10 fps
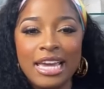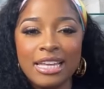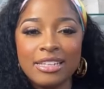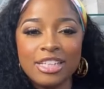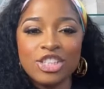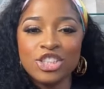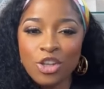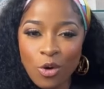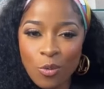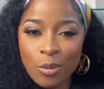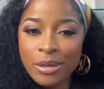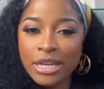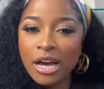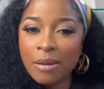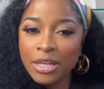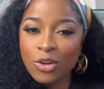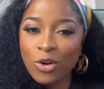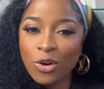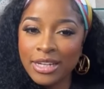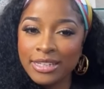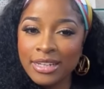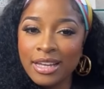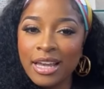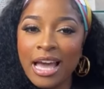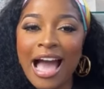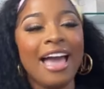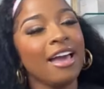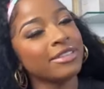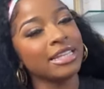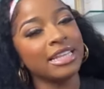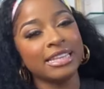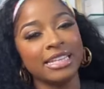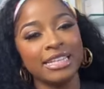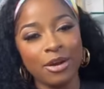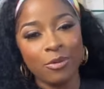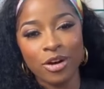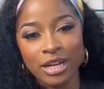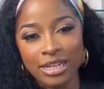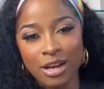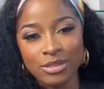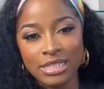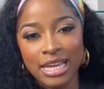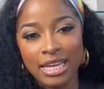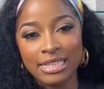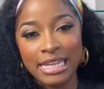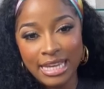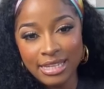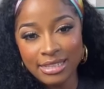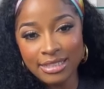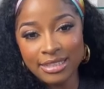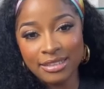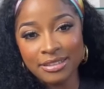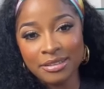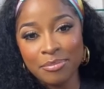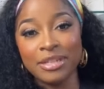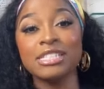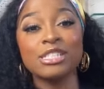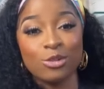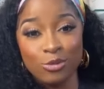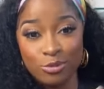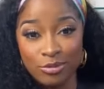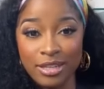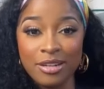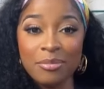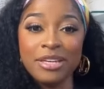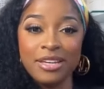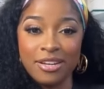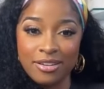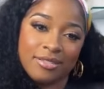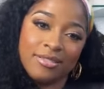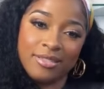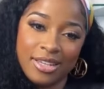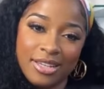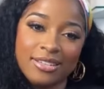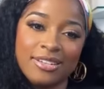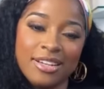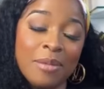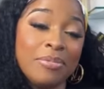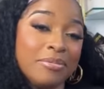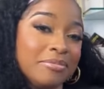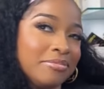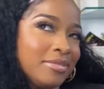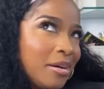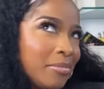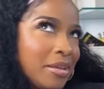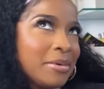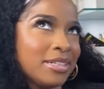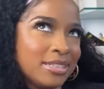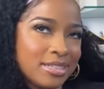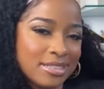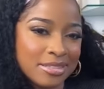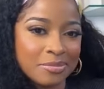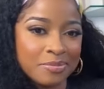And the show will be coming on. I have to let the network announce that date. But soon. It'll be here in a couple of months.